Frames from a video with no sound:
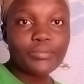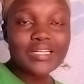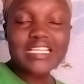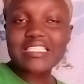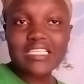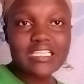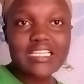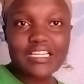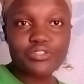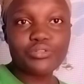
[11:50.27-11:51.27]
What has he
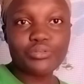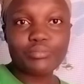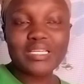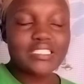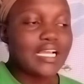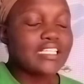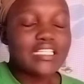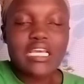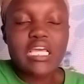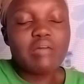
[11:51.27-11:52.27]
done to you? My
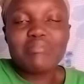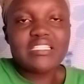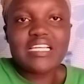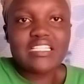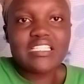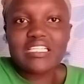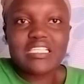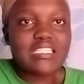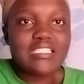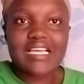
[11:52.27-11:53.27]
child
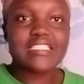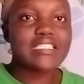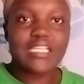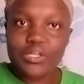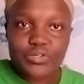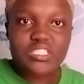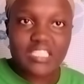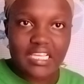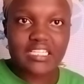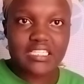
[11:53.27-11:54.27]
is just
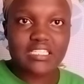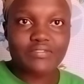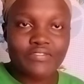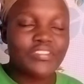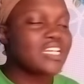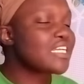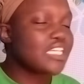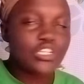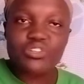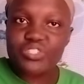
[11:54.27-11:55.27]
innocent, very
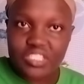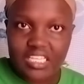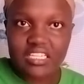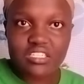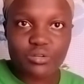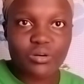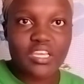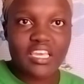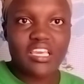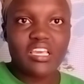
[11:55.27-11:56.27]
innocent,
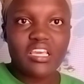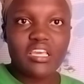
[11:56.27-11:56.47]
okay?